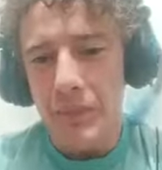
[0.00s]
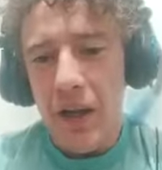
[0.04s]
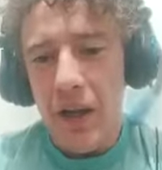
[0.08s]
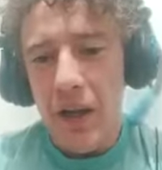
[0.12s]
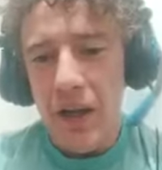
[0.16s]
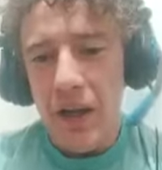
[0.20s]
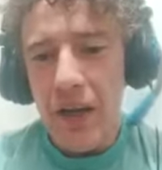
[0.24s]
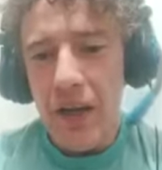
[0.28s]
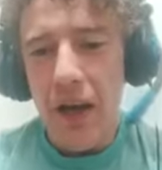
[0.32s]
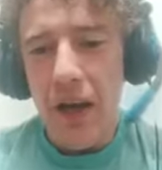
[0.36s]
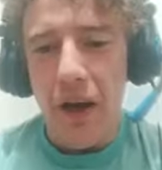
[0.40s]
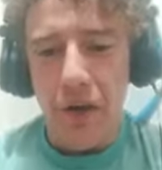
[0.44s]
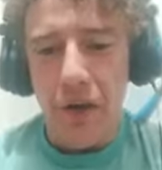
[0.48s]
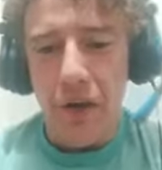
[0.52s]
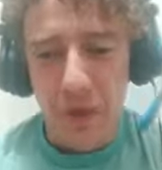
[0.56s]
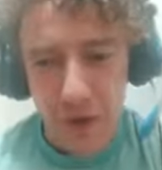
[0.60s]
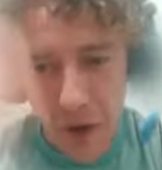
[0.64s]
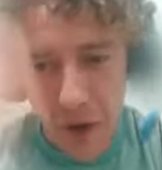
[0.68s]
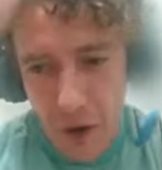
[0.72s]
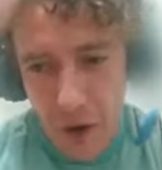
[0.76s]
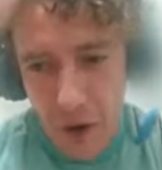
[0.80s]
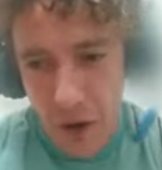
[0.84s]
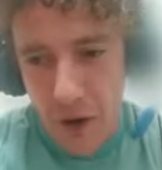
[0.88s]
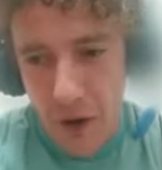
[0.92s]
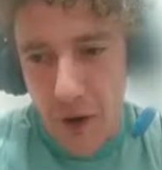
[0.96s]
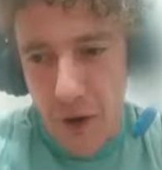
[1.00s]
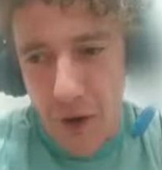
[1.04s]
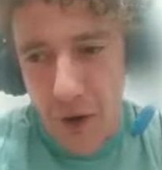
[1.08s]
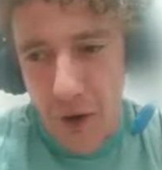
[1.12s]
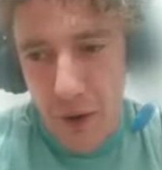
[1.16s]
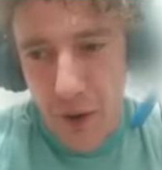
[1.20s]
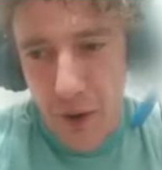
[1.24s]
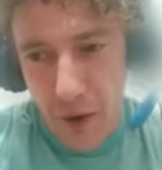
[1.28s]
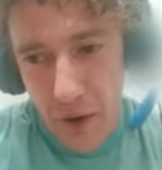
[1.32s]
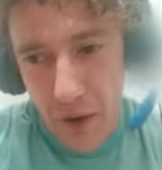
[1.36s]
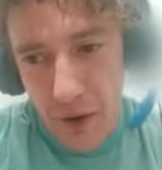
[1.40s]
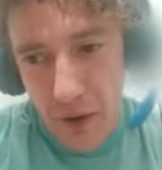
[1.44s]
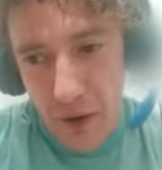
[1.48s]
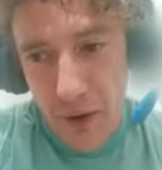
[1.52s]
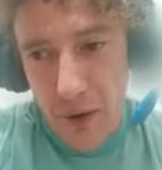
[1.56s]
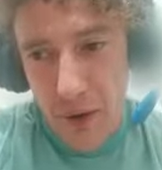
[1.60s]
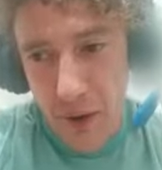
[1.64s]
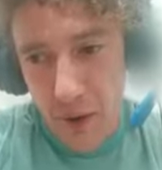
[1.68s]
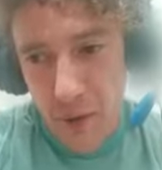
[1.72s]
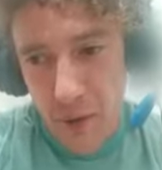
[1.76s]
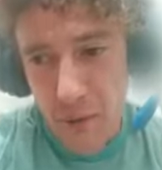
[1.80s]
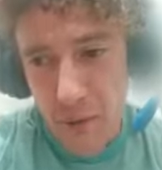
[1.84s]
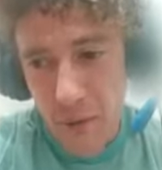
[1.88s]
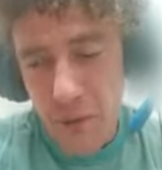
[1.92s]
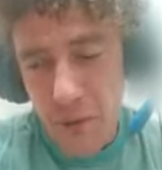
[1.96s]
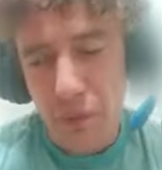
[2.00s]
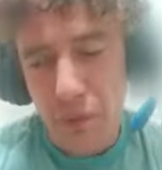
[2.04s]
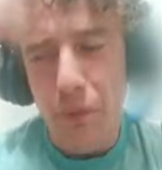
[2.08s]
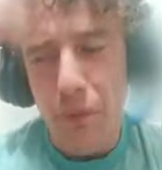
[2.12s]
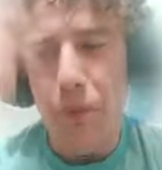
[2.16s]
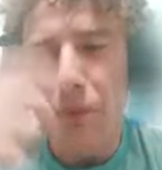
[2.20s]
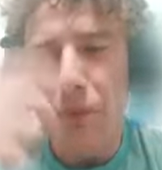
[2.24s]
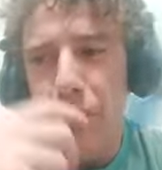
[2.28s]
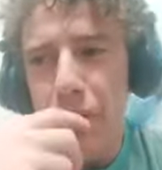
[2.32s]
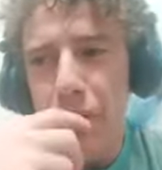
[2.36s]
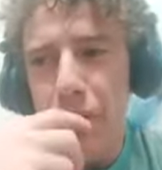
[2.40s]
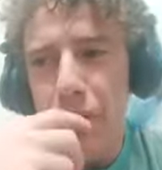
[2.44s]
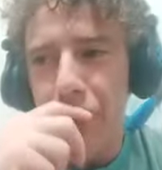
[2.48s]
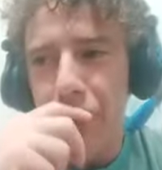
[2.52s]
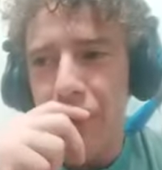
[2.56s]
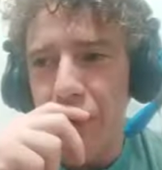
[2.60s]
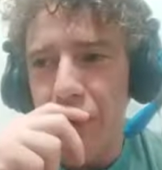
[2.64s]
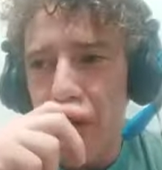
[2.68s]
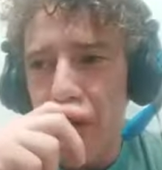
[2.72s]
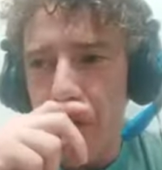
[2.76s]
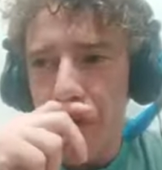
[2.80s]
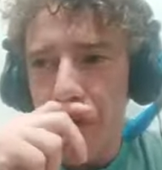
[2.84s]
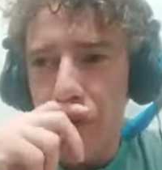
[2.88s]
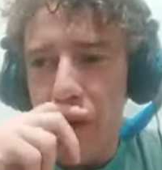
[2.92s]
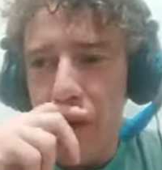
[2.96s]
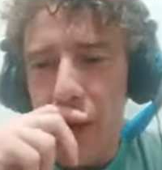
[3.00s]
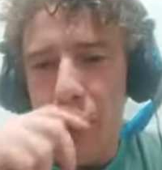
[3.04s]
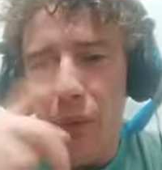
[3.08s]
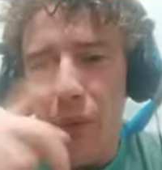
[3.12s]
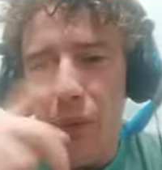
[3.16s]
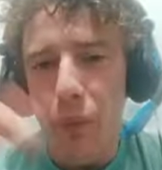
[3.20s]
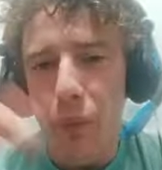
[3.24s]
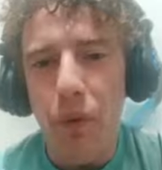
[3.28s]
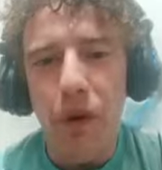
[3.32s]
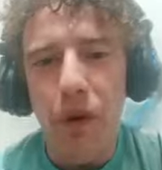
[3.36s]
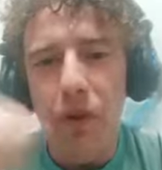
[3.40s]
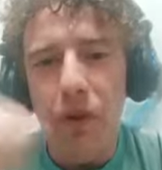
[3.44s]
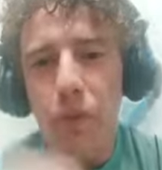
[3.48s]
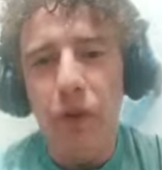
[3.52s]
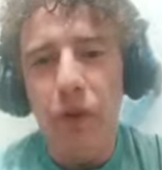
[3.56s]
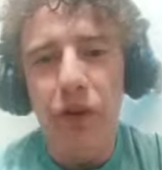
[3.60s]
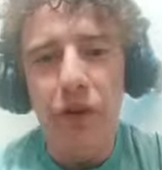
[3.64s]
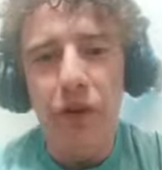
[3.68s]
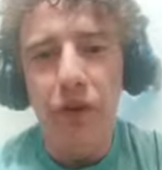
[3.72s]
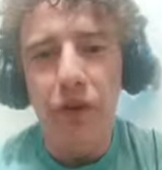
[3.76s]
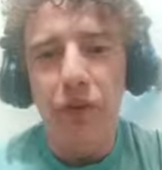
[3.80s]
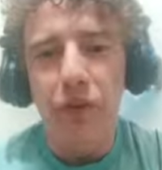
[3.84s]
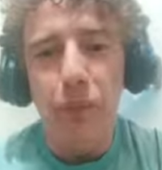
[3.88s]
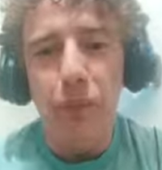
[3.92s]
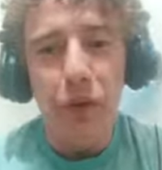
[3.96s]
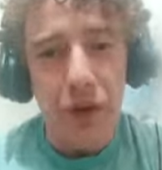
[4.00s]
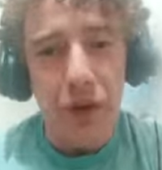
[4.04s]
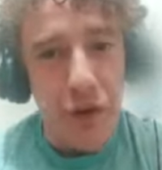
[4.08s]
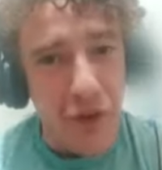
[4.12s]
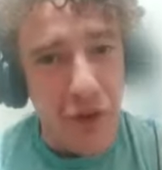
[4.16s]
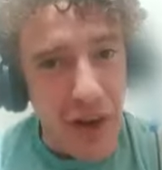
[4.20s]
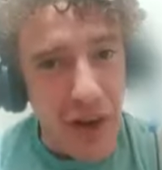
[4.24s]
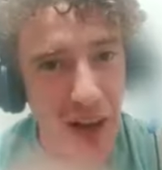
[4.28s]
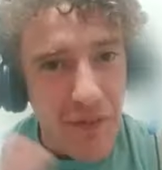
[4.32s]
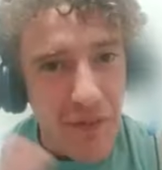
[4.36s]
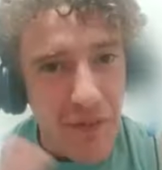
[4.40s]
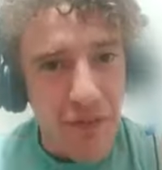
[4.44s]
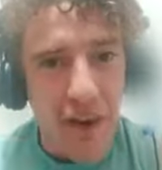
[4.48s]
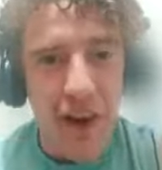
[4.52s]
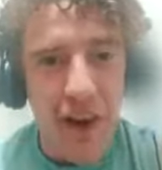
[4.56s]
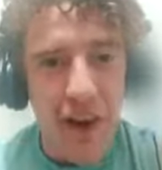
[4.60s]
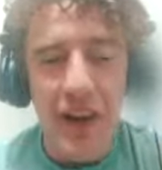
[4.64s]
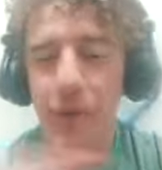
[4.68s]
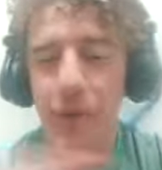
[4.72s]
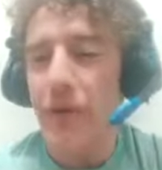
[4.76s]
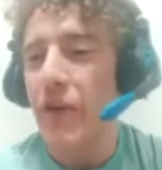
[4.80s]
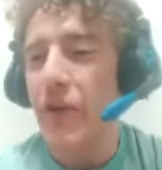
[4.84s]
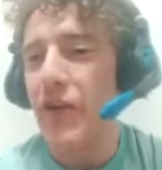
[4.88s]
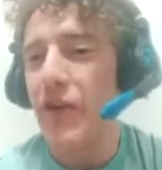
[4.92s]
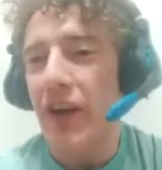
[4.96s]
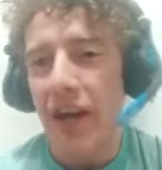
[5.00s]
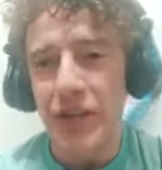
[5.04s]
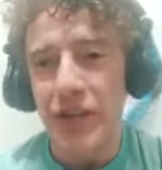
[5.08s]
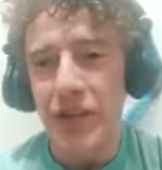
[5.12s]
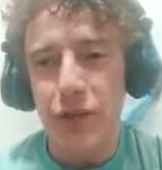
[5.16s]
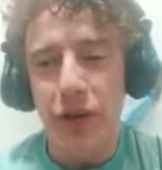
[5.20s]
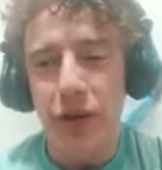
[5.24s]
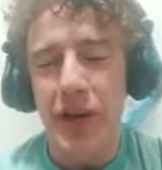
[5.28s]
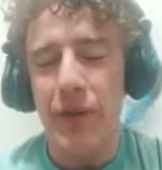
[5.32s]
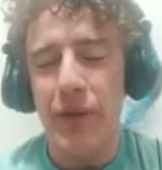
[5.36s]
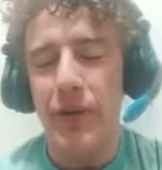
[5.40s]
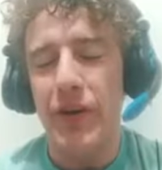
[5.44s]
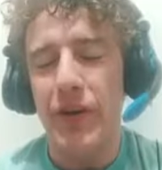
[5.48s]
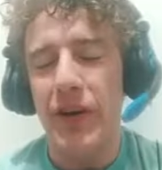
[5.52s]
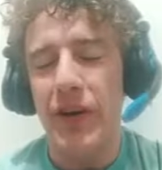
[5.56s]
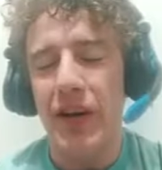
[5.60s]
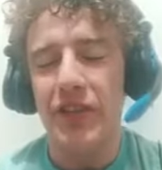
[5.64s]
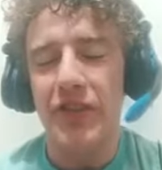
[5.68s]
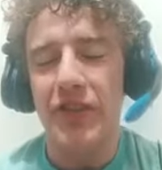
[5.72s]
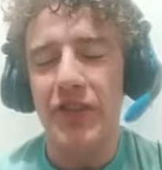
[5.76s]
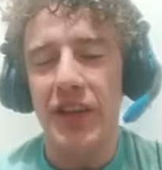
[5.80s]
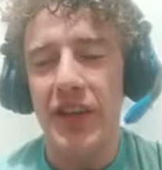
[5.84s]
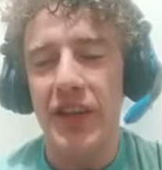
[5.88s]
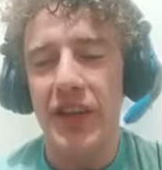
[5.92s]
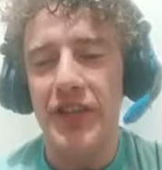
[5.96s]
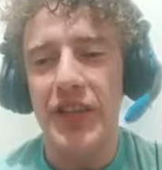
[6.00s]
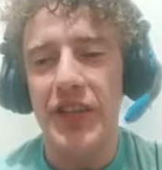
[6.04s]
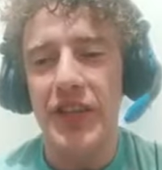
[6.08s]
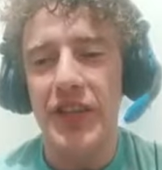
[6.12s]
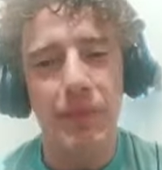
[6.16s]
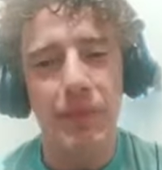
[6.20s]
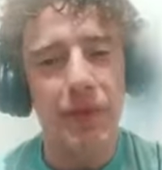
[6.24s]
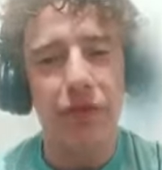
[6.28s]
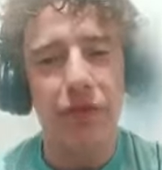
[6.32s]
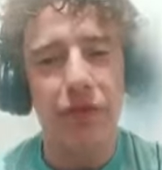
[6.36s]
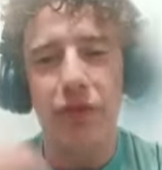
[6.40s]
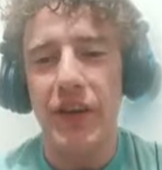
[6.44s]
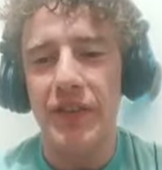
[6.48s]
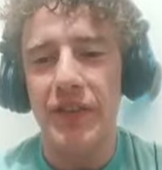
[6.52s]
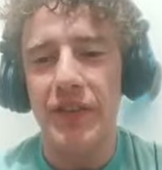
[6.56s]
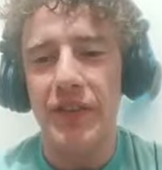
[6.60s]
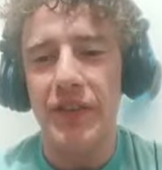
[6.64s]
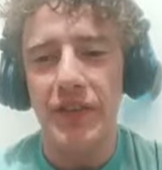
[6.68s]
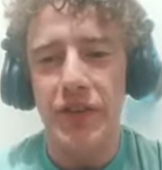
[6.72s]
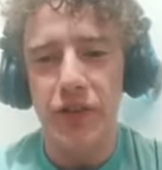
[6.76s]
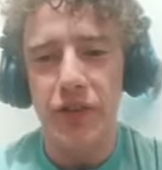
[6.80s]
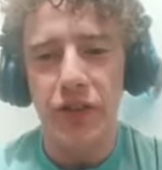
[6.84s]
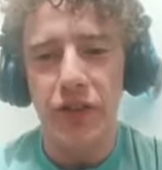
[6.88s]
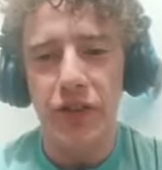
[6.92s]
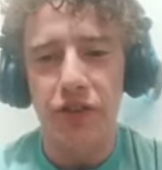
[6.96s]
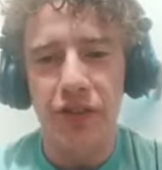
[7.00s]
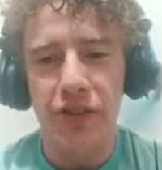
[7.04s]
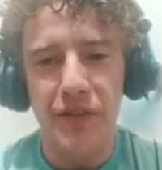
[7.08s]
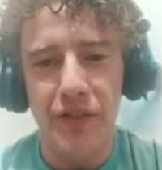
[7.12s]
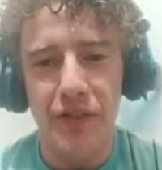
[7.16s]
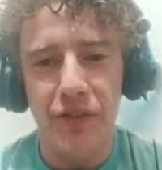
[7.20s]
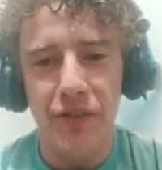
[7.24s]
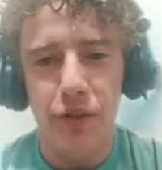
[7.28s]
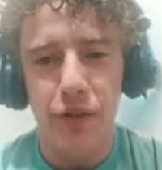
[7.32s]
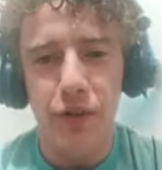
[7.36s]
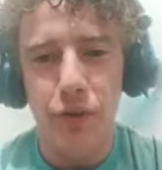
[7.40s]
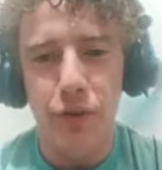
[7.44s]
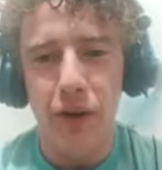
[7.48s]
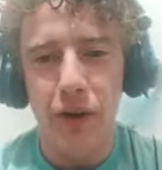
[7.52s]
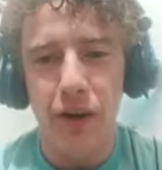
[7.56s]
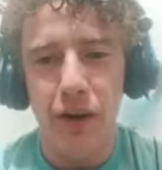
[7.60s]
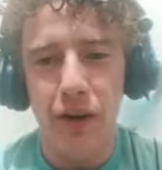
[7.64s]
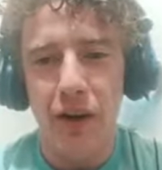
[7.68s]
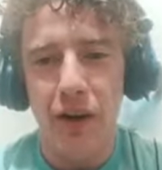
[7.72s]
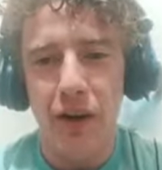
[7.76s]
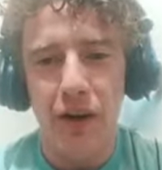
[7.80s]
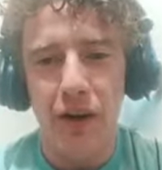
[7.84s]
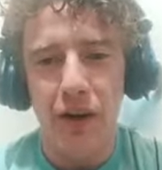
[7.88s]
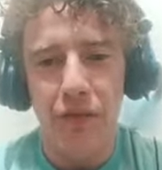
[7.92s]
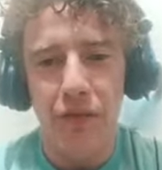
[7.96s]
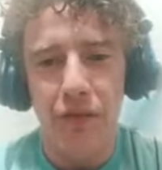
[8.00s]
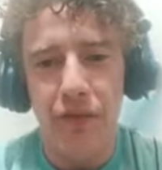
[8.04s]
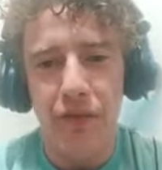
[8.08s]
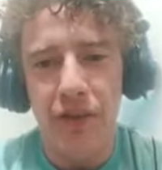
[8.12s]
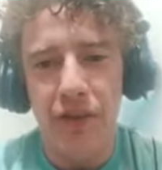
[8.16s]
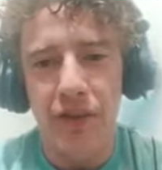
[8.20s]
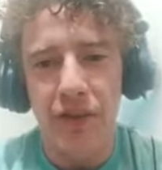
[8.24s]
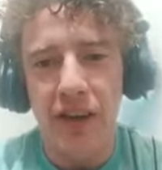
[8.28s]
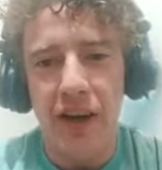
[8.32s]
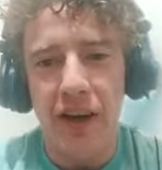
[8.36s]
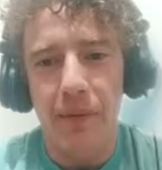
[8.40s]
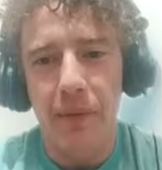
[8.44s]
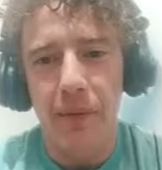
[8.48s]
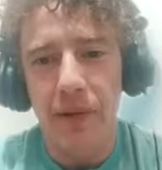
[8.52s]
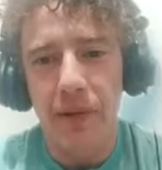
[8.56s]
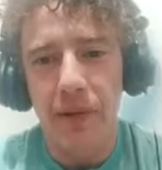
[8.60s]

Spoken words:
Yeah, I'm curious to know as well, when you're not fighting, when you're not training, when you're not staying in shape, is there anything that you just like to do on your free time?